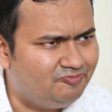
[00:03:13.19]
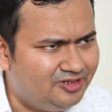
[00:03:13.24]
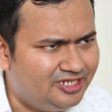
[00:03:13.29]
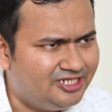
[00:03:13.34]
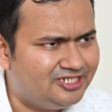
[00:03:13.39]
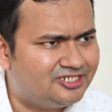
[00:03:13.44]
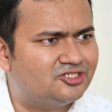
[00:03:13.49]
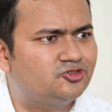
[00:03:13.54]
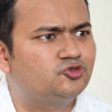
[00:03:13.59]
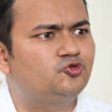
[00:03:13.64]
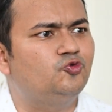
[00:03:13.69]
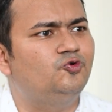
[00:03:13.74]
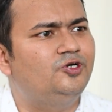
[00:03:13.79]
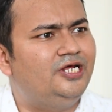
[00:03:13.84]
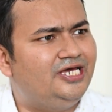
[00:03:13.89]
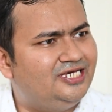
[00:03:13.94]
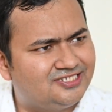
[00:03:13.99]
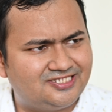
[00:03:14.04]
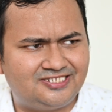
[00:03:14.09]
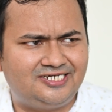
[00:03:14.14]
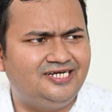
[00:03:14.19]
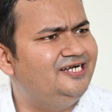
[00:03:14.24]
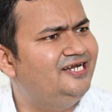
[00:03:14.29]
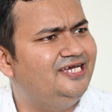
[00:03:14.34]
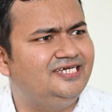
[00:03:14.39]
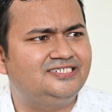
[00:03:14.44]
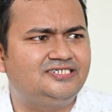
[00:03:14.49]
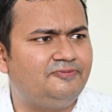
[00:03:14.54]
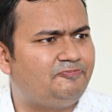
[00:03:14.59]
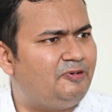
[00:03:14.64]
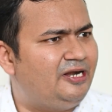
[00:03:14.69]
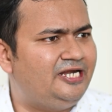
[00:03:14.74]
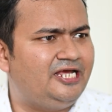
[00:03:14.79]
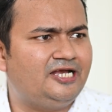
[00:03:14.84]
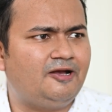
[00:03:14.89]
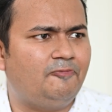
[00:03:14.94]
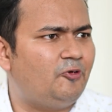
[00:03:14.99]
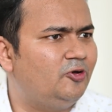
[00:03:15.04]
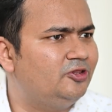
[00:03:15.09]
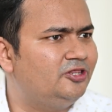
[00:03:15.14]
be 2 days, 3 days,
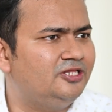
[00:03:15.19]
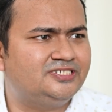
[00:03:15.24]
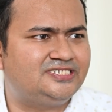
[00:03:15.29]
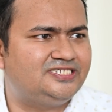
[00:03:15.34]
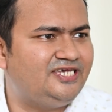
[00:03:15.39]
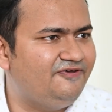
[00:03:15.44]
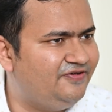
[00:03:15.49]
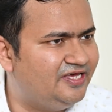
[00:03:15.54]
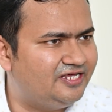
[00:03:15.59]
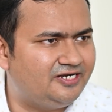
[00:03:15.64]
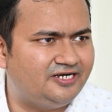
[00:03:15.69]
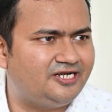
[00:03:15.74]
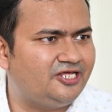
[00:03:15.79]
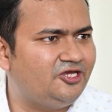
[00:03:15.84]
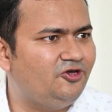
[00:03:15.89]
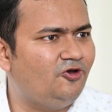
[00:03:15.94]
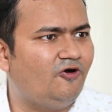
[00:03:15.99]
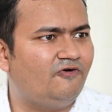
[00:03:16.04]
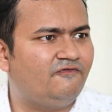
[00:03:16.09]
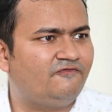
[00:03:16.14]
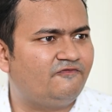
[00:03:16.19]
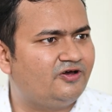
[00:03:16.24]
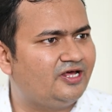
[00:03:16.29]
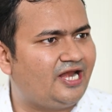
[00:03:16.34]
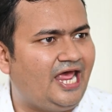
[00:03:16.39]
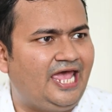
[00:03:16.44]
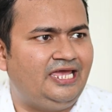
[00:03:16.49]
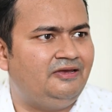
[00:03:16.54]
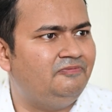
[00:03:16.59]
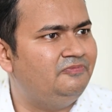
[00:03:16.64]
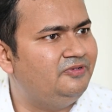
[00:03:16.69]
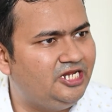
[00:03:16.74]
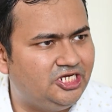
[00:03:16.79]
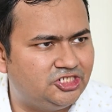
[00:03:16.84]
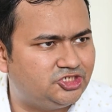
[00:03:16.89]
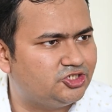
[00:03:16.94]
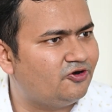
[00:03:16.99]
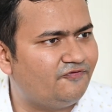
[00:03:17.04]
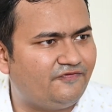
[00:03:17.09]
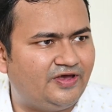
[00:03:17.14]
depending upon the severity of crime,
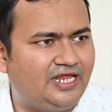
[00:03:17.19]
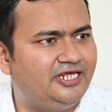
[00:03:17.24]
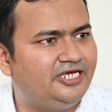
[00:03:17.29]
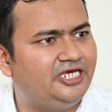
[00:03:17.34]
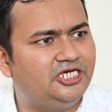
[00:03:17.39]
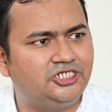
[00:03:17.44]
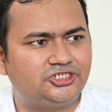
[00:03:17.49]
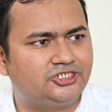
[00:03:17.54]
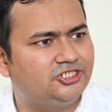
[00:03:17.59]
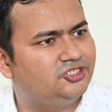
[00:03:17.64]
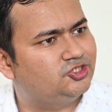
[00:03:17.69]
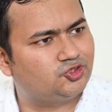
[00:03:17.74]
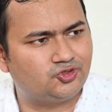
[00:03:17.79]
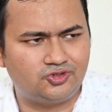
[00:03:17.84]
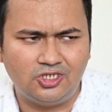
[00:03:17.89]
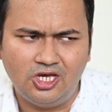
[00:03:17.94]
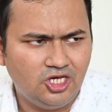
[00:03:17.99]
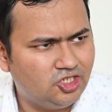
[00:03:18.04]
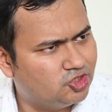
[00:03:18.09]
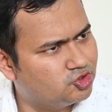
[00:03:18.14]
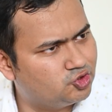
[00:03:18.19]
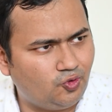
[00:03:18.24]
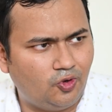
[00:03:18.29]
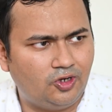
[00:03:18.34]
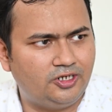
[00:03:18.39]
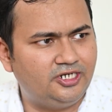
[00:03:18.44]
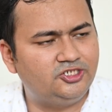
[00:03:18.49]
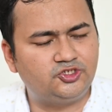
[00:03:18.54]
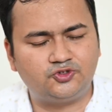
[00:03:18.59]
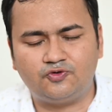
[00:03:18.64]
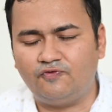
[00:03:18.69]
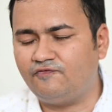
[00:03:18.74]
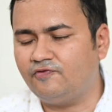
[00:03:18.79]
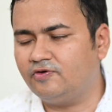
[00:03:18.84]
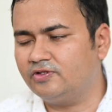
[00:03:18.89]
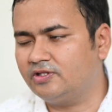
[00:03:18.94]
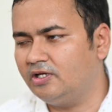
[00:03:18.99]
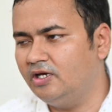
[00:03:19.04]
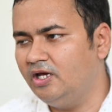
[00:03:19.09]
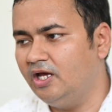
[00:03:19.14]
nature of allegations, so on and so
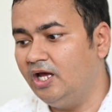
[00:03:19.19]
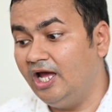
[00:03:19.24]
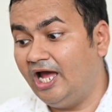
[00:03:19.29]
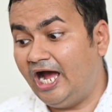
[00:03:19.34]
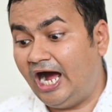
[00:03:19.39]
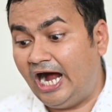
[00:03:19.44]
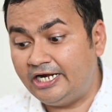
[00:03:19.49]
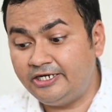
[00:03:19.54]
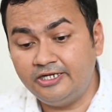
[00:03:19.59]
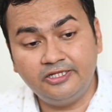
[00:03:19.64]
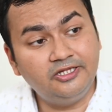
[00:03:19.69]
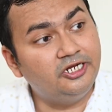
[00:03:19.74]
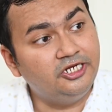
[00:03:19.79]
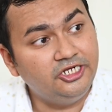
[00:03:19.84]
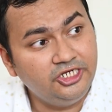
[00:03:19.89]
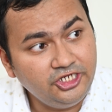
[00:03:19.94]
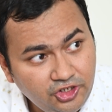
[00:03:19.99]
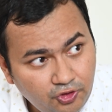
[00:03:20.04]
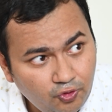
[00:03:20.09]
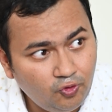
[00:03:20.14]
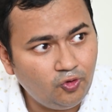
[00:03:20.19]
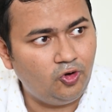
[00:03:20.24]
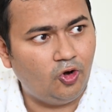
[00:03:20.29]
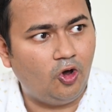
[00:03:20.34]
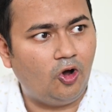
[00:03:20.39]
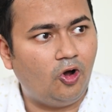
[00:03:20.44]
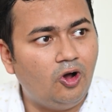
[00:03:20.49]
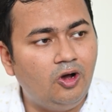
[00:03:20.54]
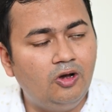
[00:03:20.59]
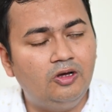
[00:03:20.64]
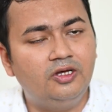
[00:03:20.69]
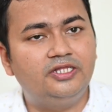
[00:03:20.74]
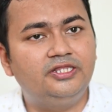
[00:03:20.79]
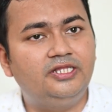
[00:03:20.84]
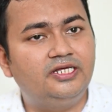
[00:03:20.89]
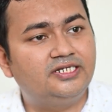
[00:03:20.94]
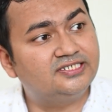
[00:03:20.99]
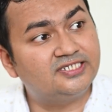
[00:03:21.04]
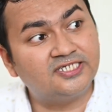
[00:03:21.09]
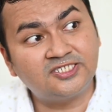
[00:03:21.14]
forth. Under the new law,
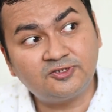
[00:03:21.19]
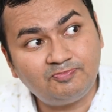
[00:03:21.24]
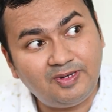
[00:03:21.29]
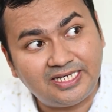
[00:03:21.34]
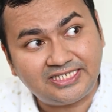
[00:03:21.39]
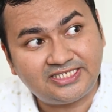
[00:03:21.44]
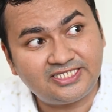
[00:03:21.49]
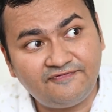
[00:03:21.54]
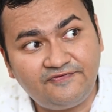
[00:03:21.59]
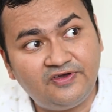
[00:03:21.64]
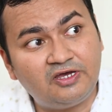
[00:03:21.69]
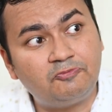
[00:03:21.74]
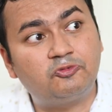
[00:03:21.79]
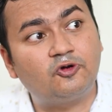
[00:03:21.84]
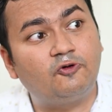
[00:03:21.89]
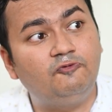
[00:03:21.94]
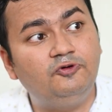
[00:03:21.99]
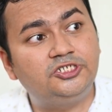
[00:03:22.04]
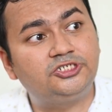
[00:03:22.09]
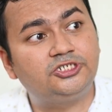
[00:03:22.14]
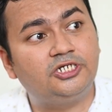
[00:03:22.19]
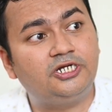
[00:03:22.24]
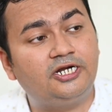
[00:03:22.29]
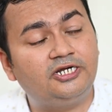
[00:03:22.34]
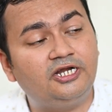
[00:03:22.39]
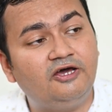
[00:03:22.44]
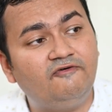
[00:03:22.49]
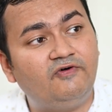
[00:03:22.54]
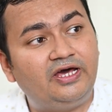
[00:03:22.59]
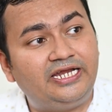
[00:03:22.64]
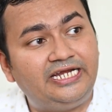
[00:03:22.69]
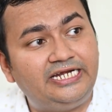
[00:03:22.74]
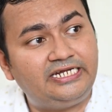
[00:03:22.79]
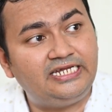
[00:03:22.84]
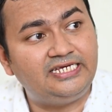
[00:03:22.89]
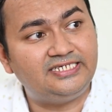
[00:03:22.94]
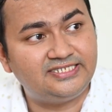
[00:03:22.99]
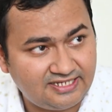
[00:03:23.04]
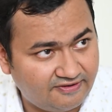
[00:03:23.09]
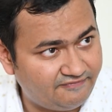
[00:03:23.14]
there is a specific provision under
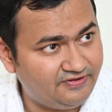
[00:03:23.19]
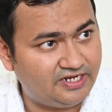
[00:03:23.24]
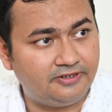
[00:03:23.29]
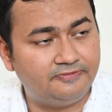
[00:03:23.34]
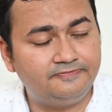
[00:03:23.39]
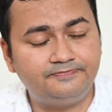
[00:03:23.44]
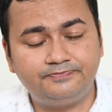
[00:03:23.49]
187,